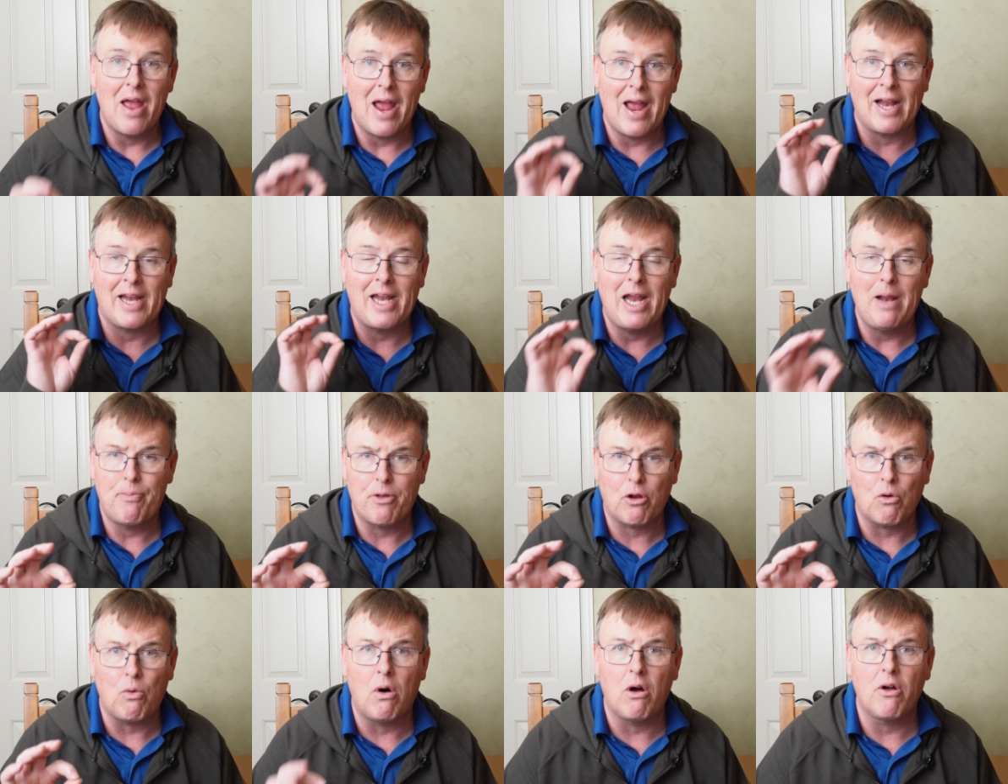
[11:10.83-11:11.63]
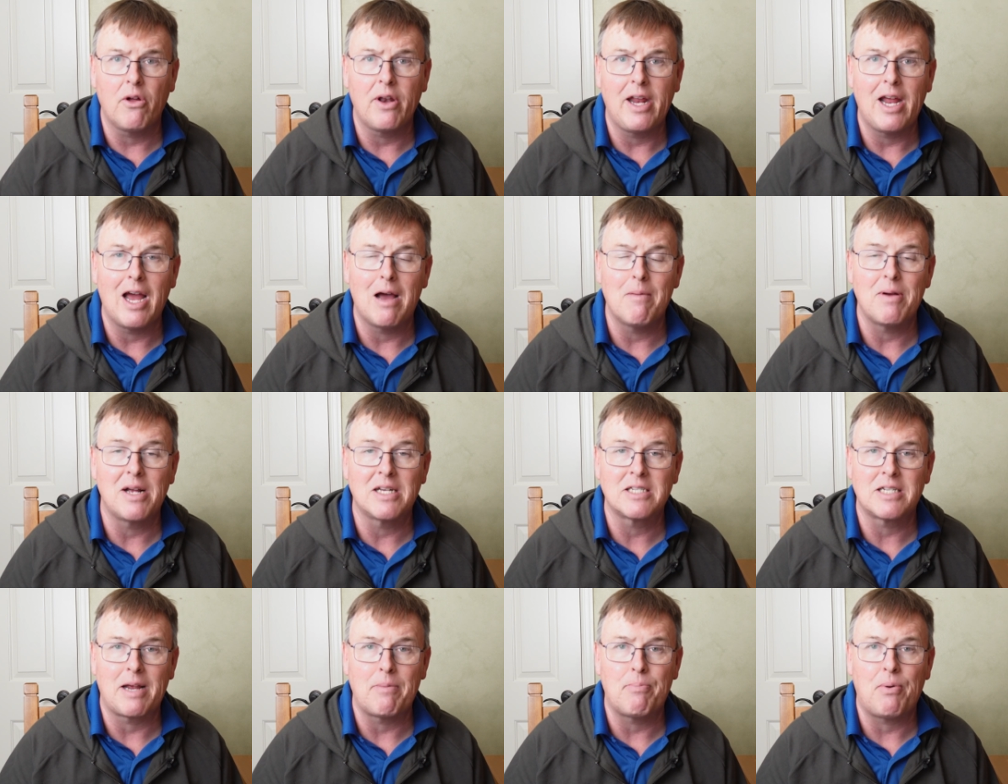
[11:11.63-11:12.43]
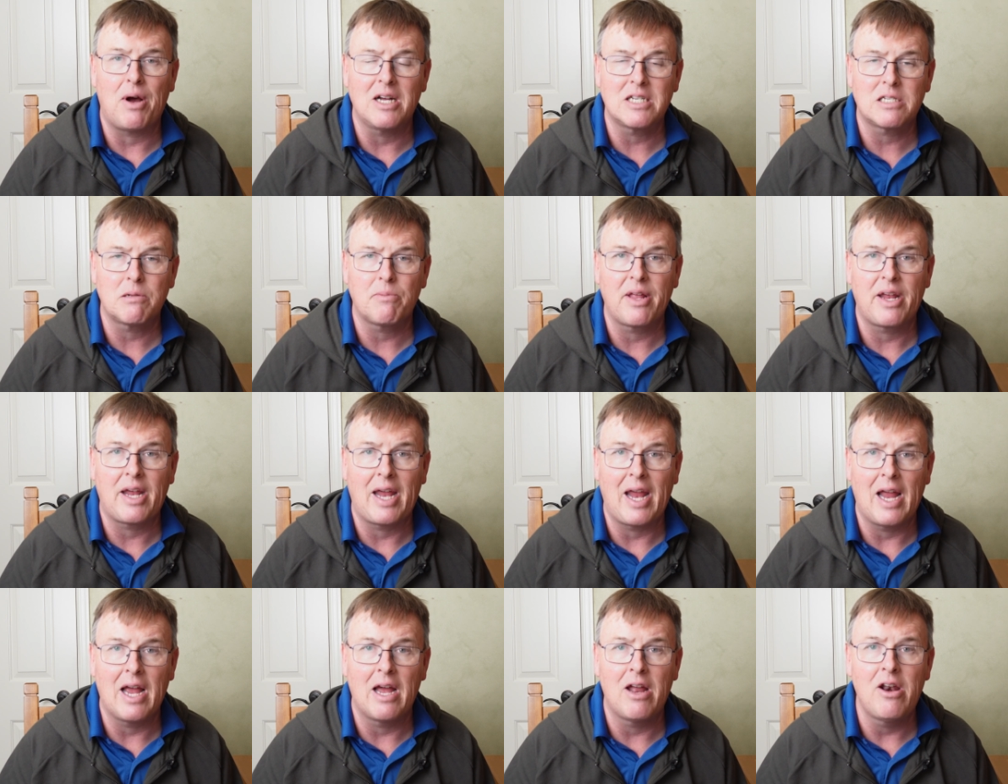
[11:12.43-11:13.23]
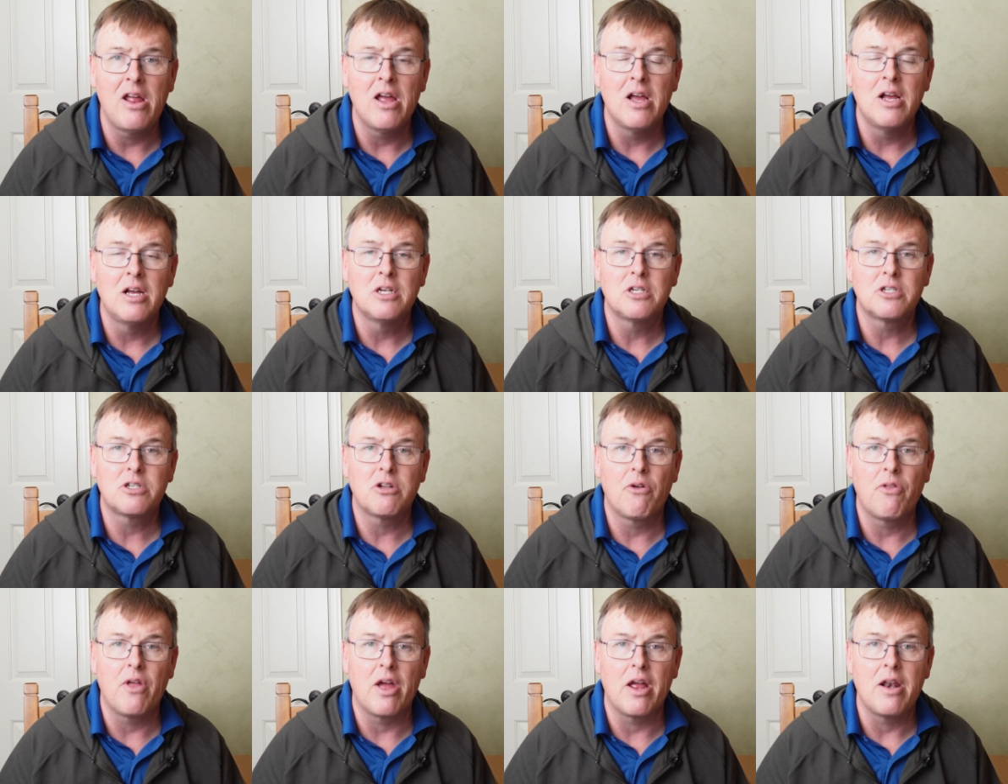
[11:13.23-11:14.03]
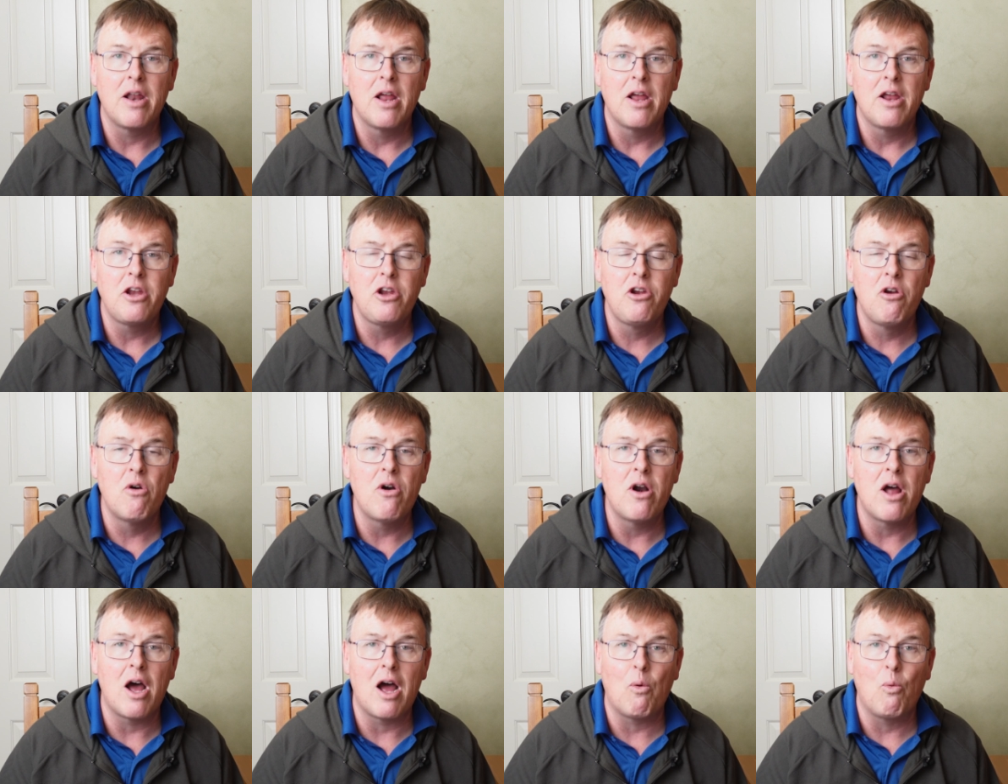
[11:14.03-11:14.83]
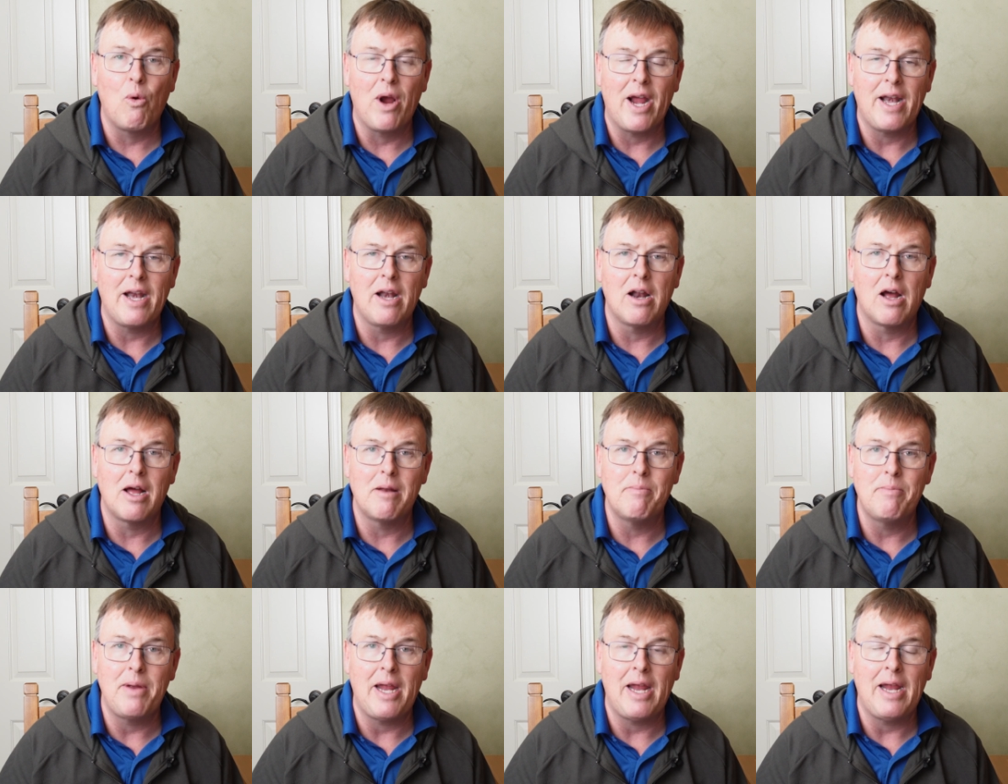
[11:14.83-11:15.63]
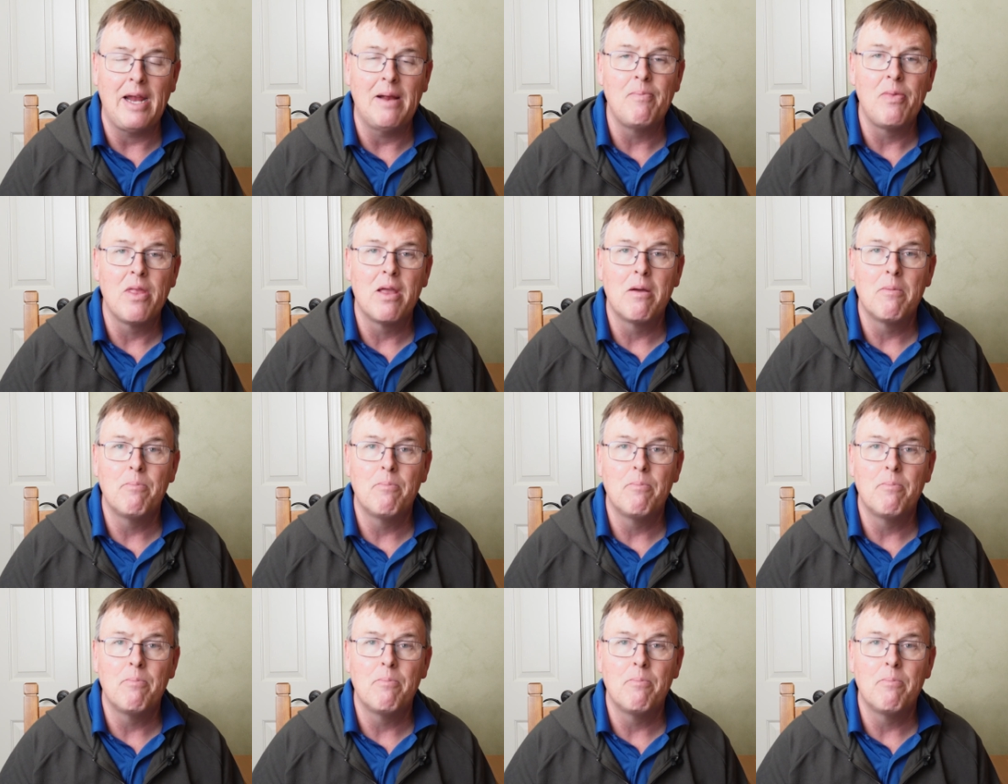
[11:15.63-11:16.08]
and keep the quality up as I possibly can so that you're not waiting on me.